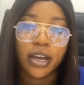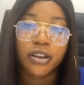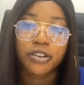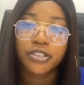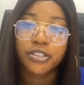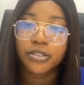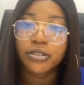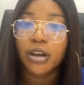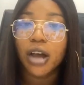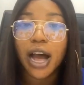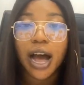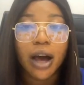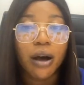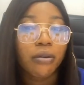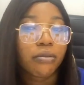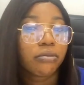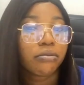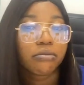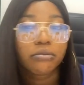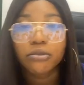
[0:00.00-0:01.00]

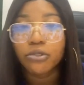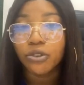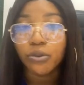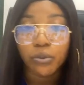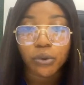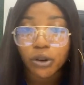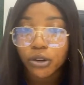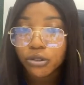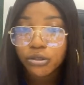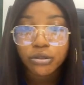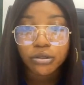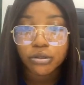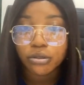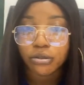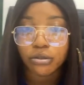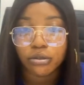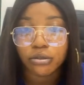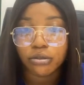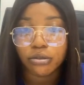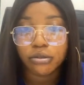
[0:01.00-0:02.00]
how you want
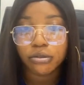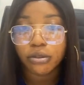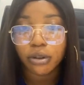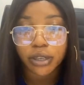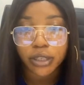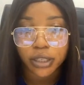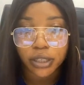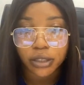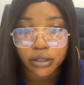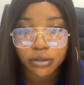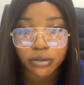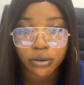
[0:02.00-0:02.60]
to study.